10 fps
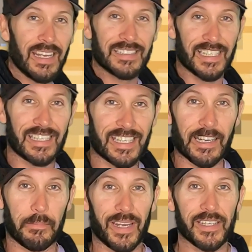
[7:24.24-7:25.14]
said,
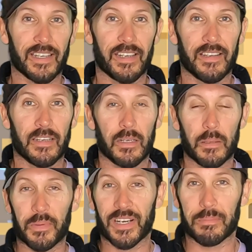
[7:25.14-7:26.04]
"G'day, mate.
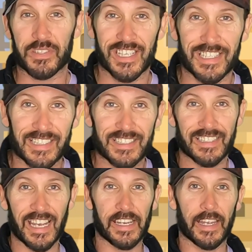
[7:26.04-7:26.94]
My name's Jesus.
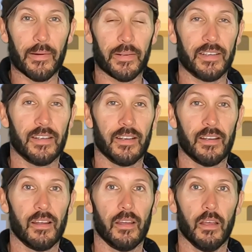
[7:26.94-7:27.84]
How you going?"
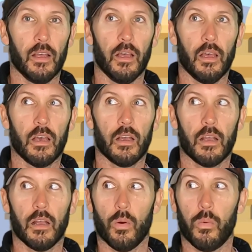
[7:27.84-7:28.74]

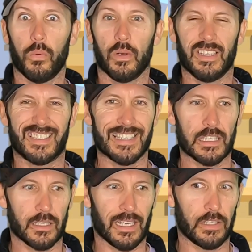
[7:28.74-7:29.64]
"Oh,
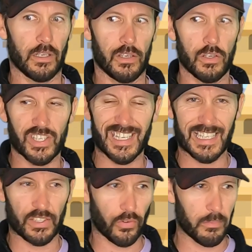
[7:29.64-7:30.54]
are you
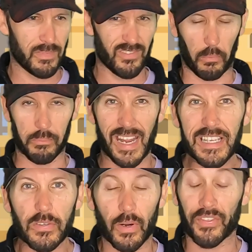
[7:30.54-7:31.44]
Jesus from
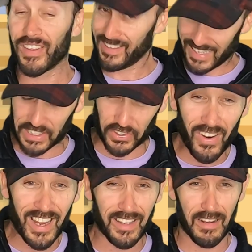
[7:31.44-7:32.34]
Nazareth?" "That's
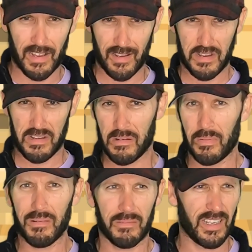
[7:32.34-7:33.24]
right."
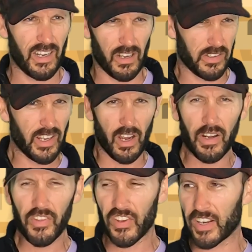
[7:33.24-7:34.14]
"Well, the
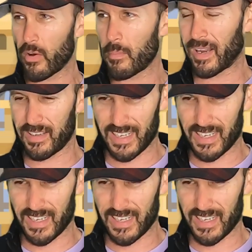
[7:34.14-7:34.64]
only thing I know about